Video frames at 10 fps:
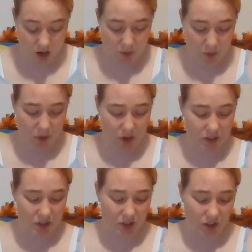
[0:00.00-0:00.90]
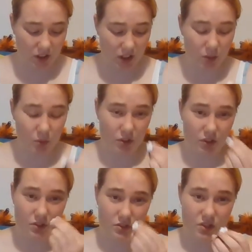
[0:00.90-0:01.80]
but personally I
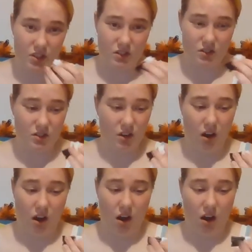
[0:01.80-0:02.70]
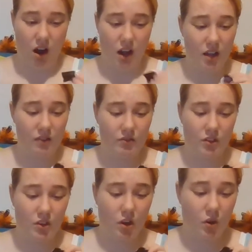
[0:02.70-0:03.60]
wouldn't use this. I have
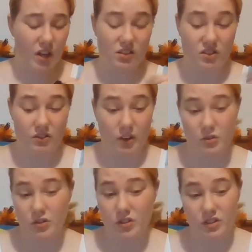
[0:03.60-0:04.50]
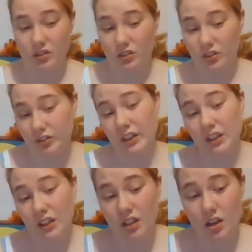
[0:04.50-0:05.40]
no idea if I was using it
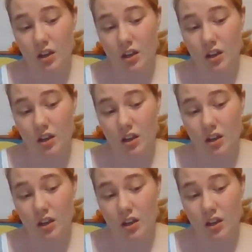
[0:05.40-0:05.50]
correctly,